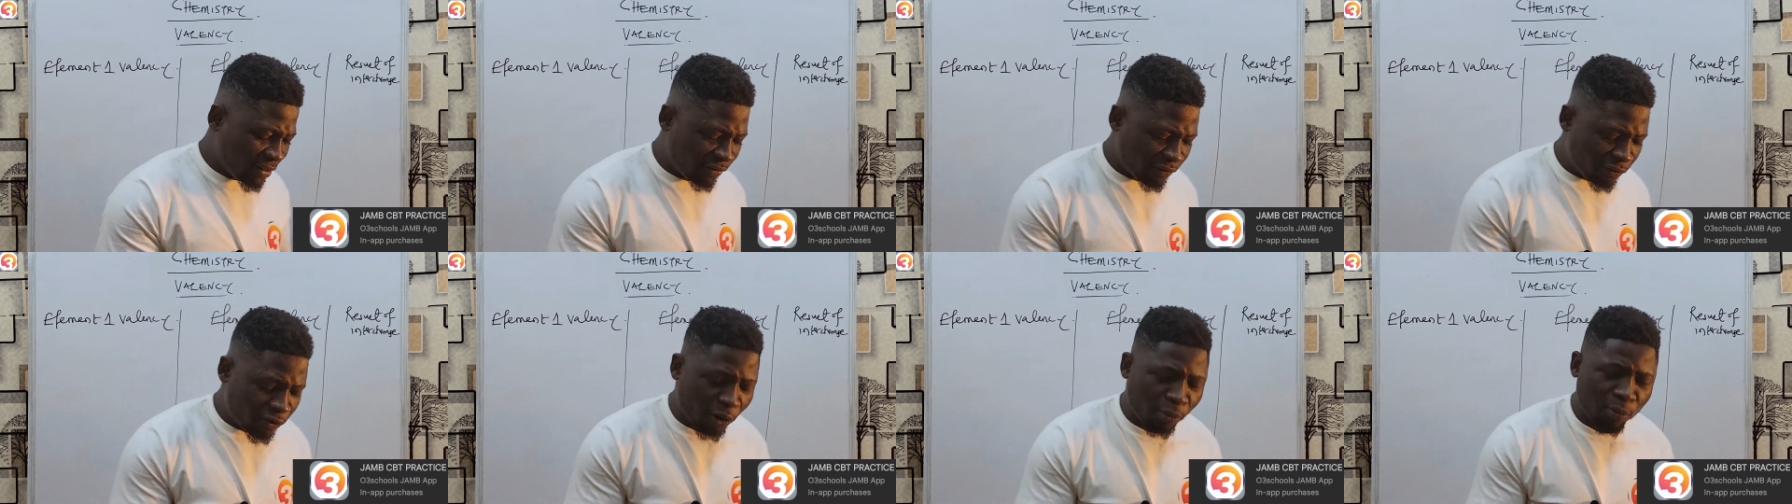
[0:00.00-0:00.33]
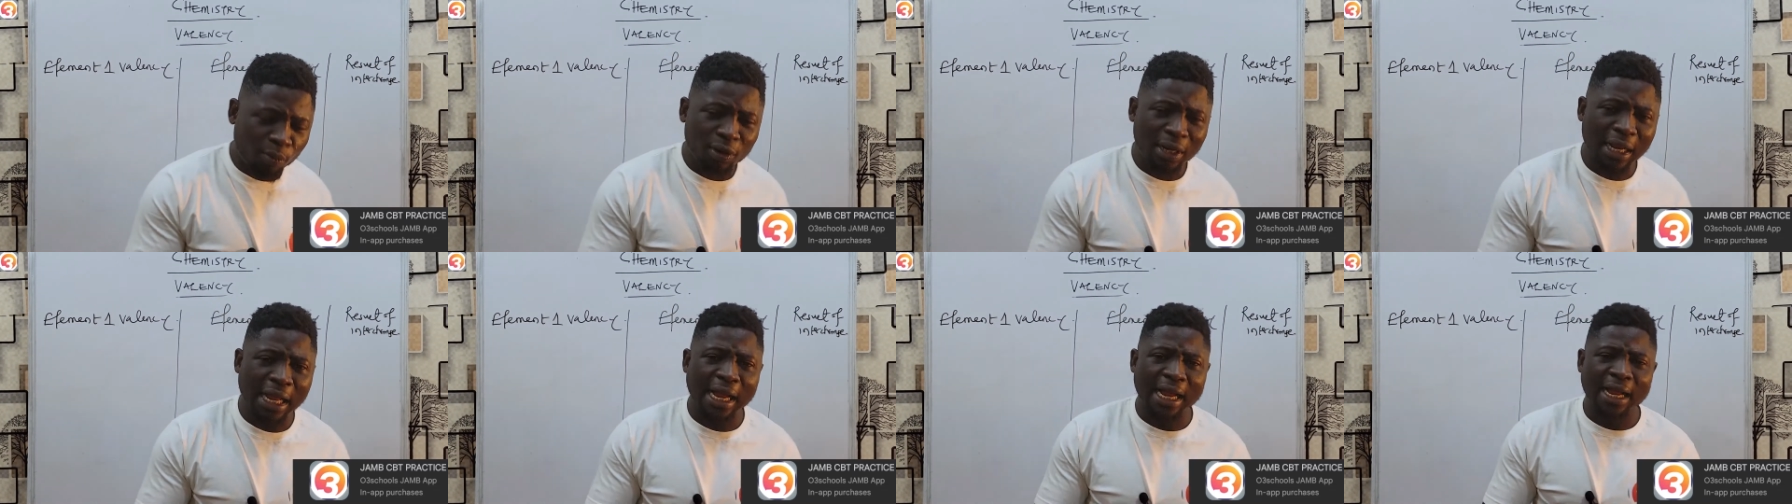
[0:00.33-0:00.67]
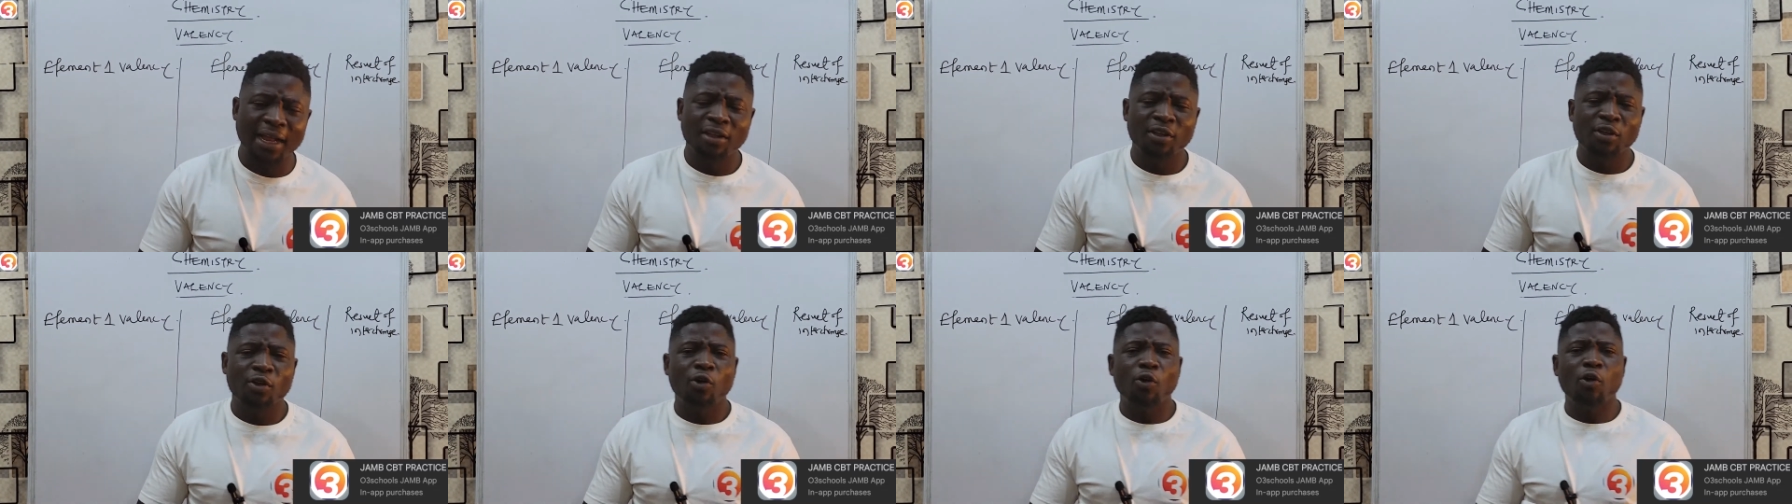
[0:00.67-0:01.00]
formula
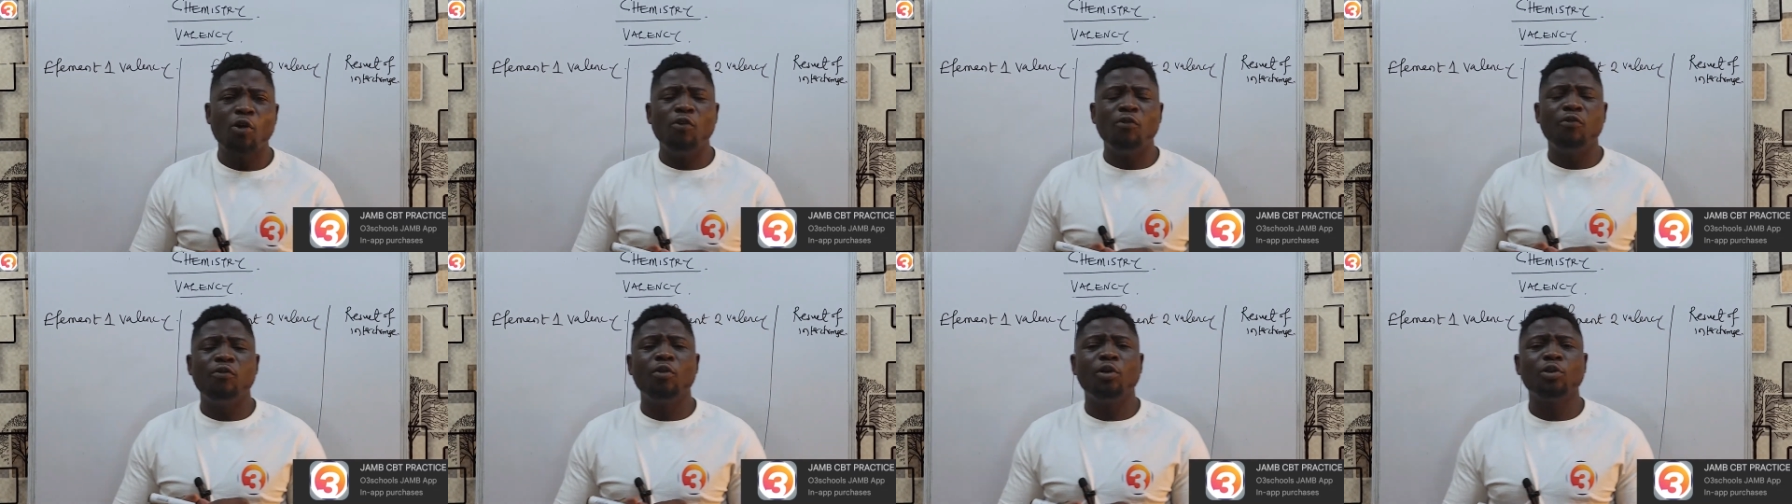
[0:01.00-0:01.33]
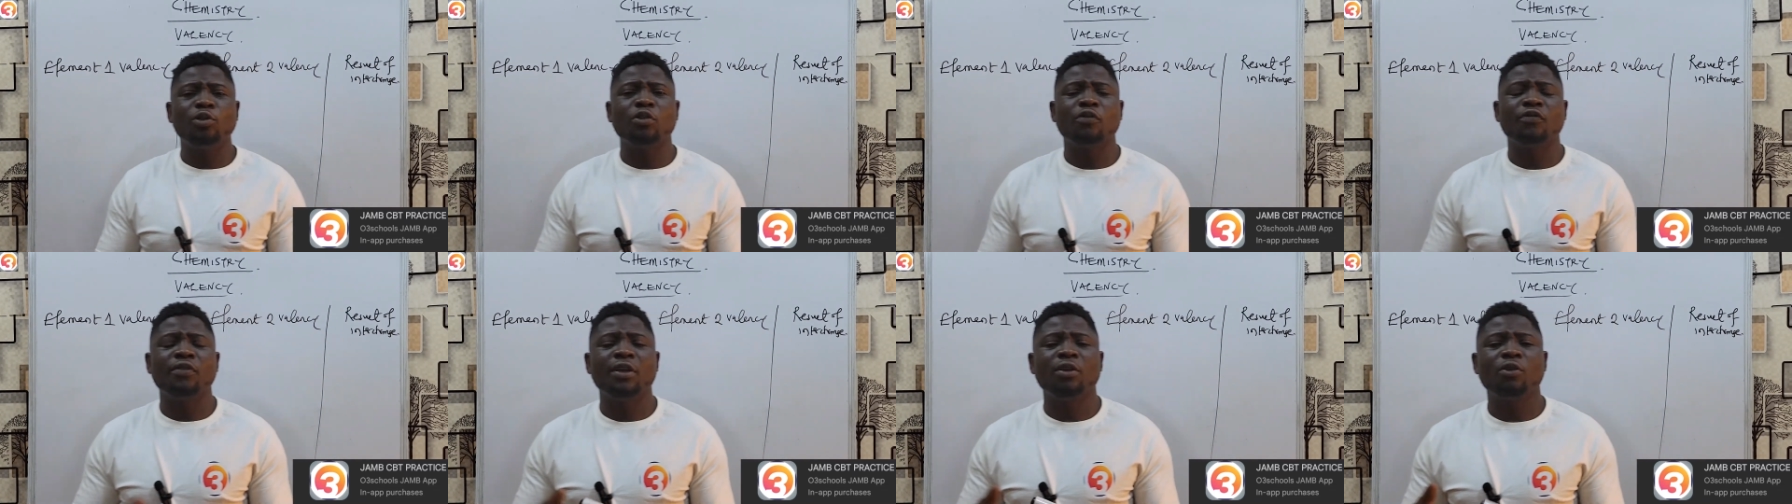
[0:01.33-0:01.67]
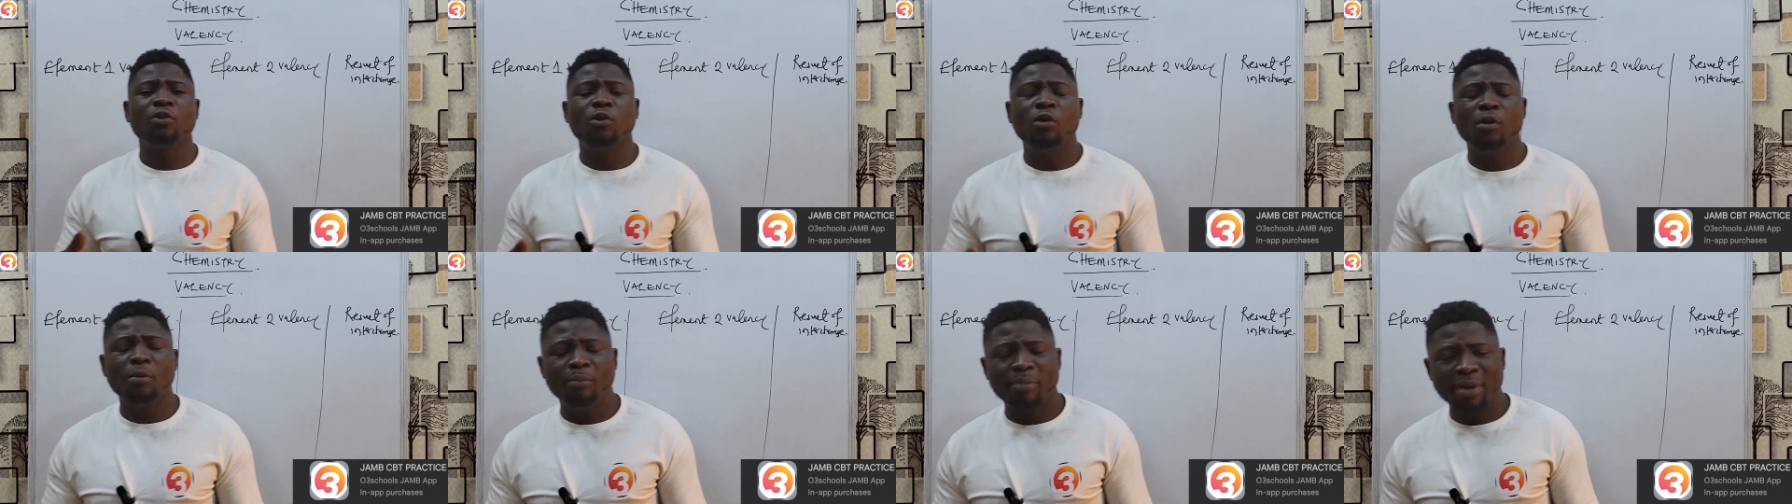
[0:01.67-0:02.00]
of what of a
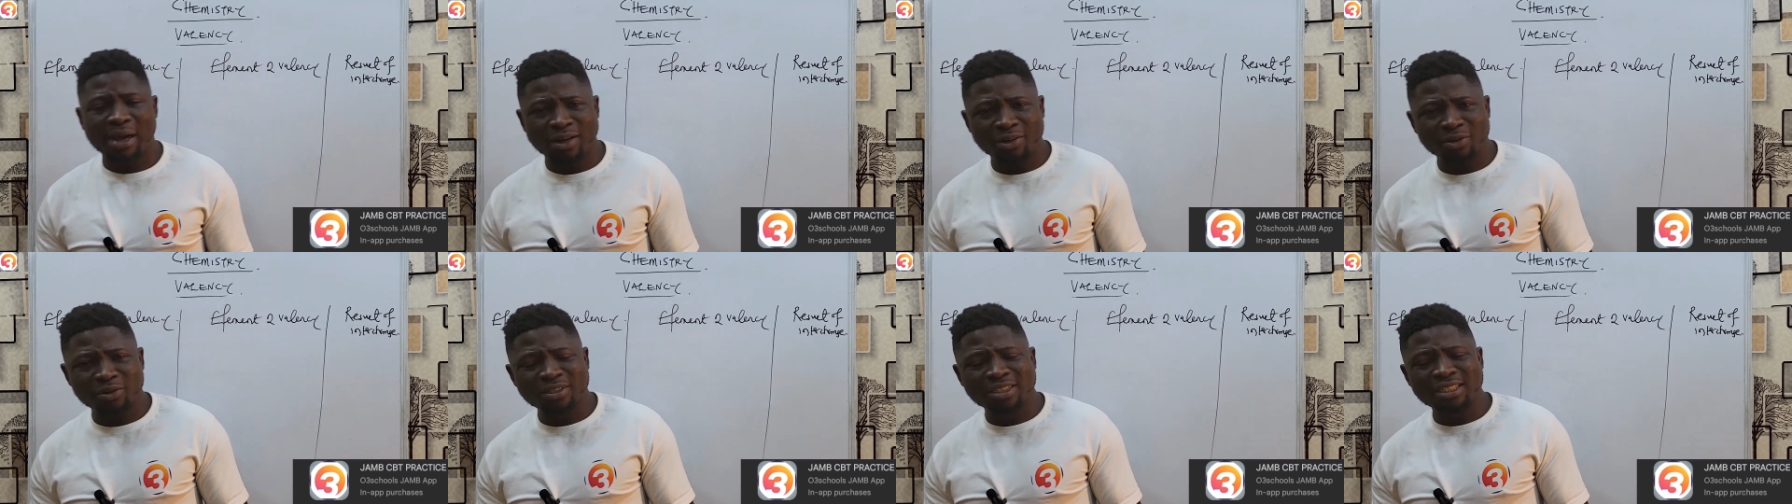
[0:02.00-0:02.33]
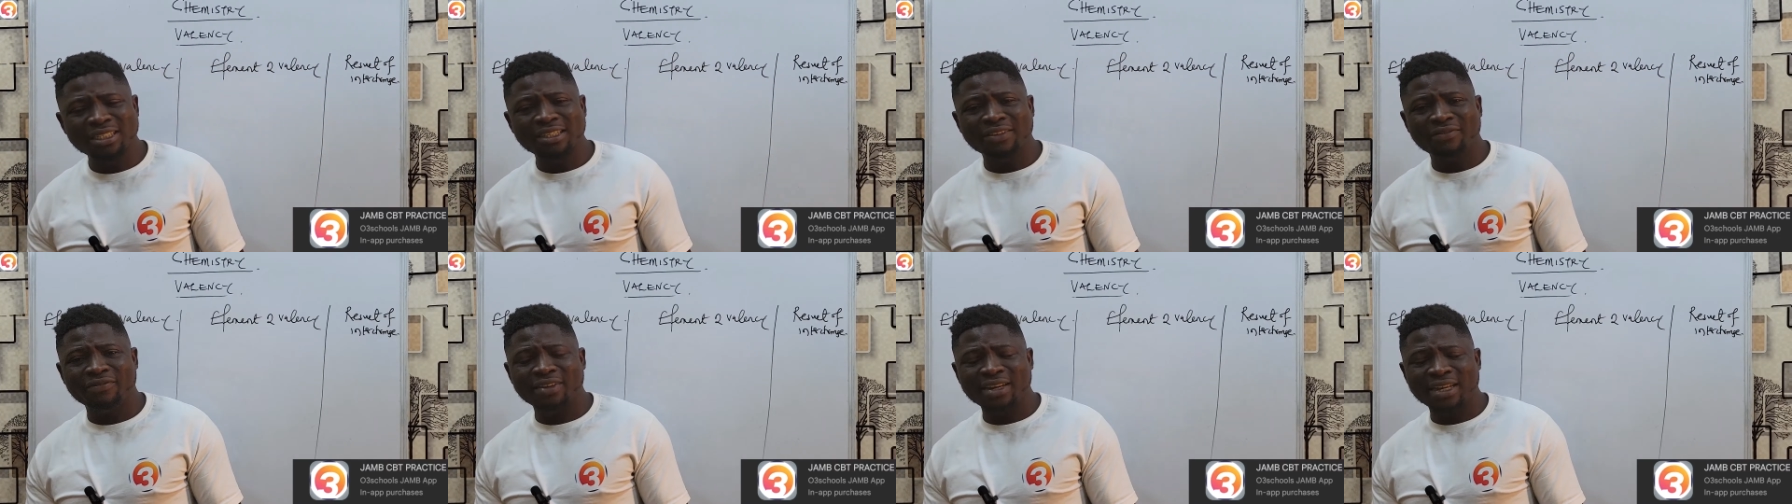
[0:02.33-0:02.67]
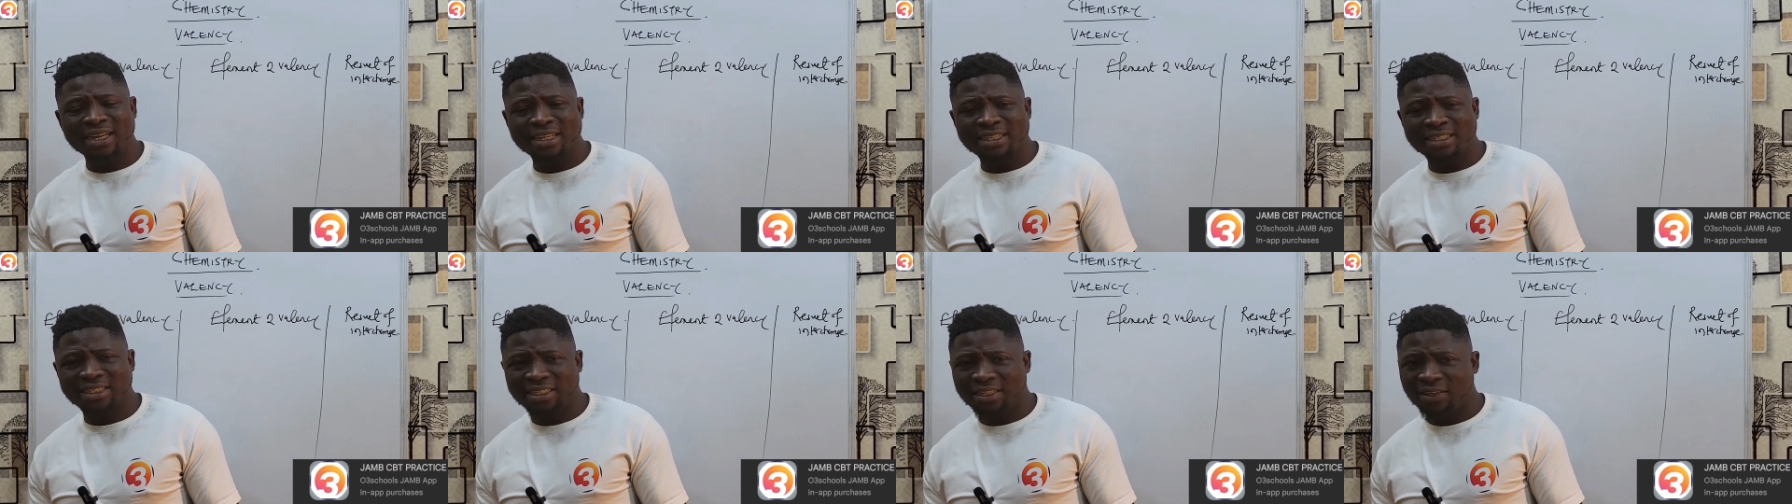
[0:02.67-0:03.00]
compound using the
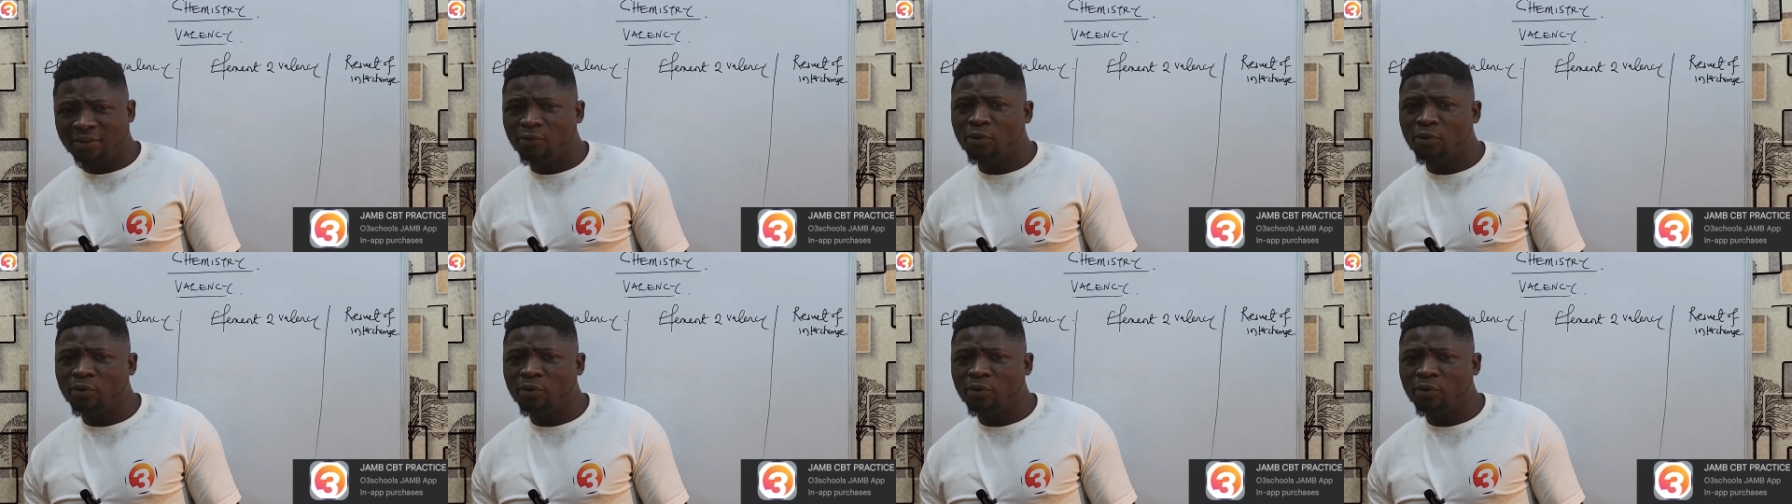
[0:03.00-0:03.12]
valency,